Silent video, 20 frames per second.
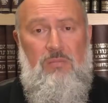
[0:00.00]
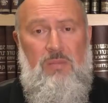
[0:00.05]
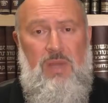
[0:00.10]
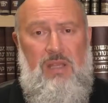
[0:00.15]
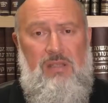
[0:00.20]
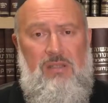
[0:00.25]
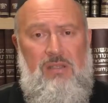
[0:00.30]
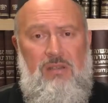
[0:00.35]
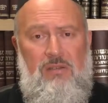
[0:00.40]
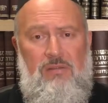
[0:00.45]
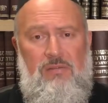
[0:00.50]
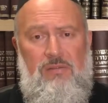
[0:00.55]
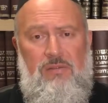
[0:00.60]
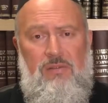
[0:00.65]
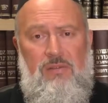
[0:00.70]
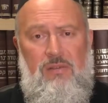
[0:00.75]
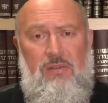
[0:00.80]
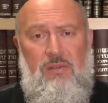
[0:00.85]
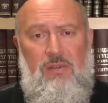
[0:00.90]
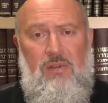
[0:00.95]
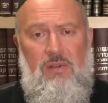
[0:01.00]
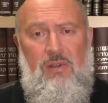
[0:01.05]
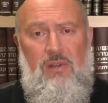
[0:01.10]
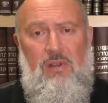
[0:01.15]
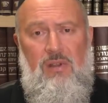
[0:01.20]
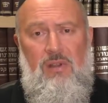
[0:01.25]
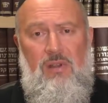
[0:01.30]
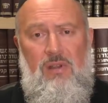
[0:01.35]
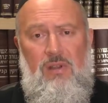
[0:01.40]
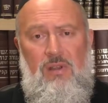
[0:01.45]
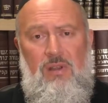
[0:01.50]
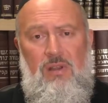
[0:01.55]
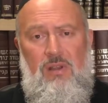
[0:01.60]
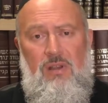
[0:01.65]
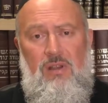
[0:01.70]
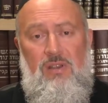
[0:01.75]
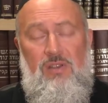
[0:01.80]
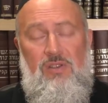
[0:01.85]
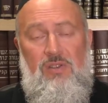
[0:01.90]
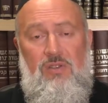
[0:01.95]
a massive
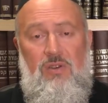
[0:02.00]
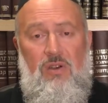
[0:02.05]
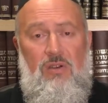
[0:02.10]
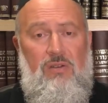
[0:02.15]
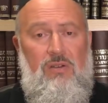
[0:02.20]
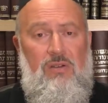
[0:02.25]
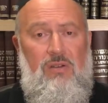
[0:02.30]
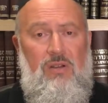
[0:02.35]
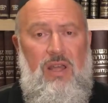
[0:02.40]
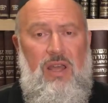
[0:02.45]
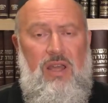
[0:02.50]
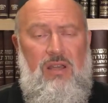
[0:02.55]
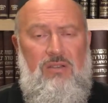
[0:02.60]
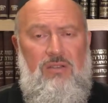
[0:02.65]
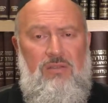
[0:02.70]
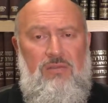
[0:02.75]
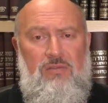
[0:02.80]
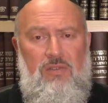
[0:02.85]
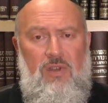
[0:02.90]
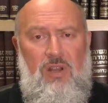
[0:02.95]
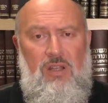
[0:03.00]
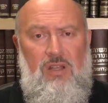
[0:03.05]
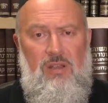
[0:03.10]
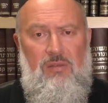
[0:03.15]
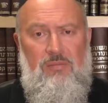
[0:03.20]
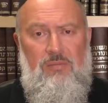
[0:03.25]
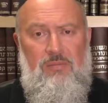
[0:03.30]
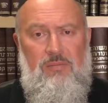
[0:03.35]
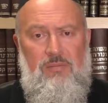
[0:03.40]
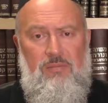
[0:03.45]
historical act of folly.